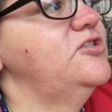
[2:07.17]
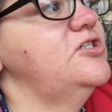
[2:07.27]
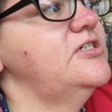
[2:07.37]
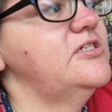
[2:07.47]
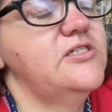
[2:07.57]

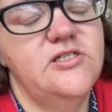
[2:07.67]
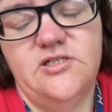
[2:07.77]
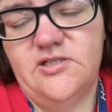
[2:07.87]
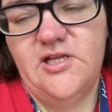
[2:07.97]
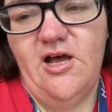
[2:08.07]
Just
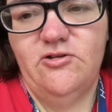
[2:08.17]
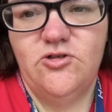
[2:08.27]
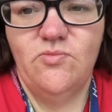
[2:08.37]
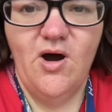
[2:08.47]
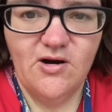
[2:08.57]
now
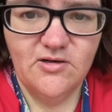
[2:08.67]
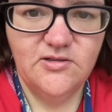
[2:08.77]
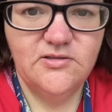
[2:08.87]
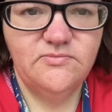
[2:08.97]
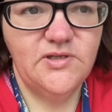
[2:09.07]
tomorrow,